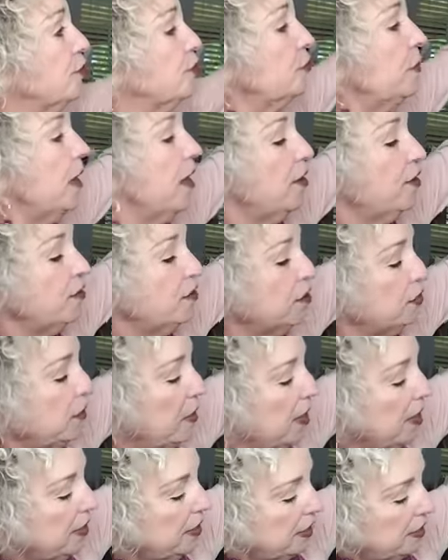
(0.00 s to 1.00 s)
this pattern is
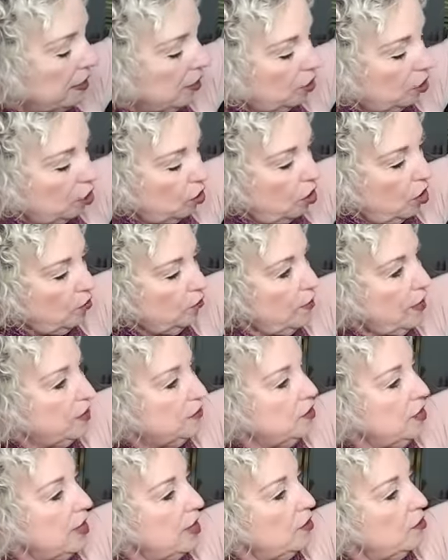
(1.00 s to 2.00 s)
made in a long
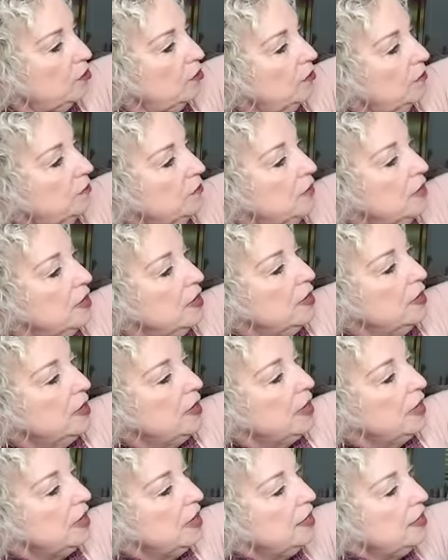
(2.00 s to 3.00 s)
rectangle.
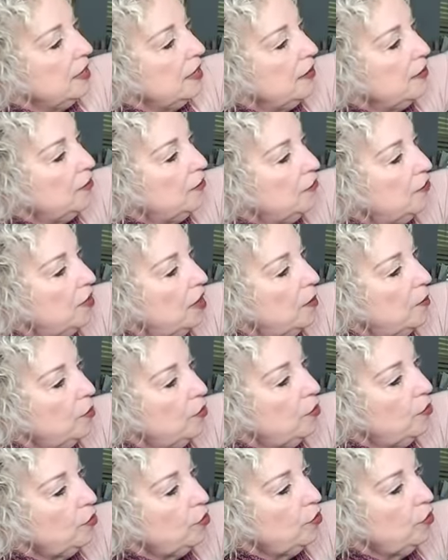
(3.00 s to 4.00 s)
It is double